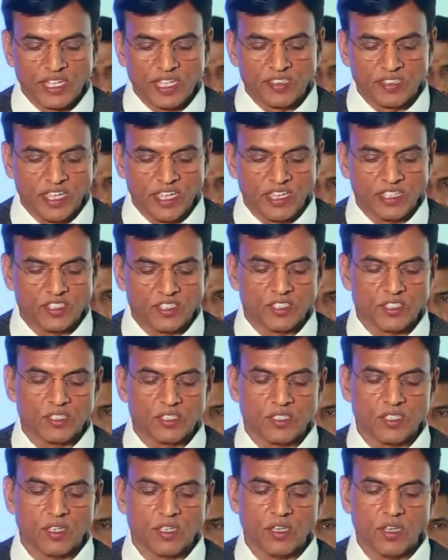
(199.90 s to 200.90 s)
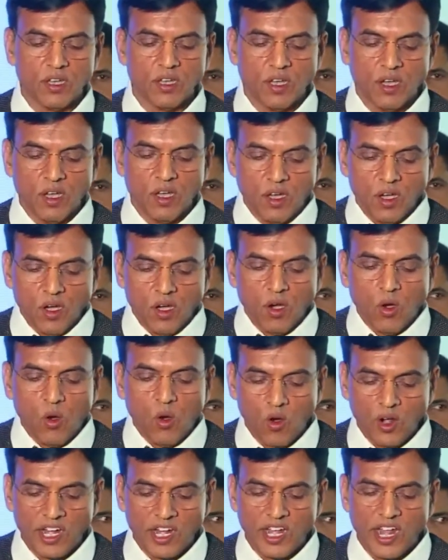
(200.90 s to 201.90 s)
be in this
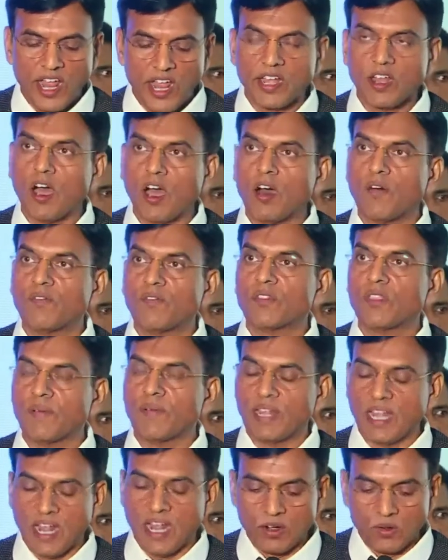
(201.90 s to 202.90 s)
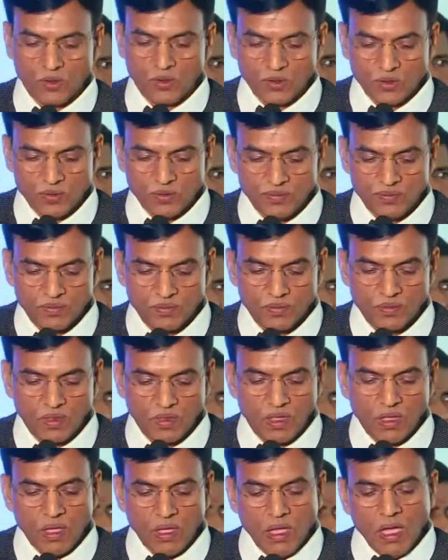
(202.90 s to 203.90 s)
holy land of Tamil Nadu.
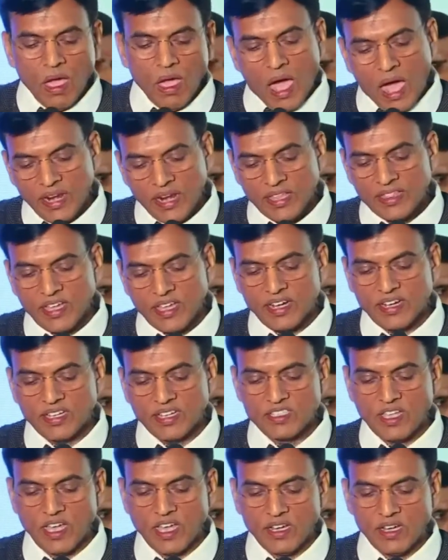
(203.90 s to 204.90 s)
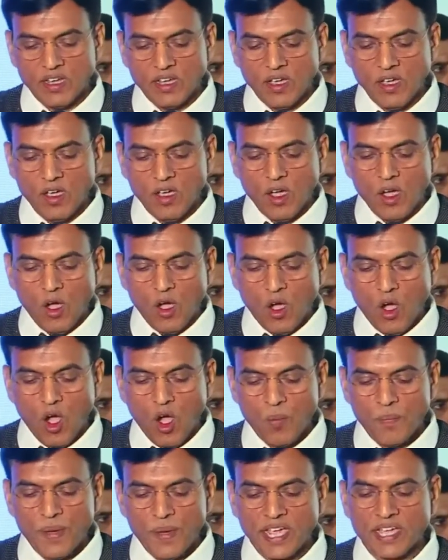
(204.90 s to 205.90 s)
Another reason
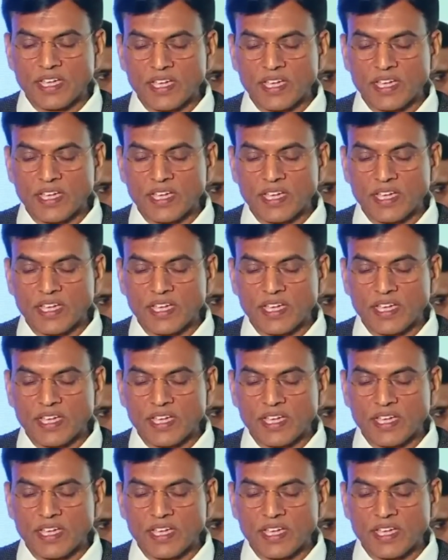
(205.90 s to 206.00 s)
of my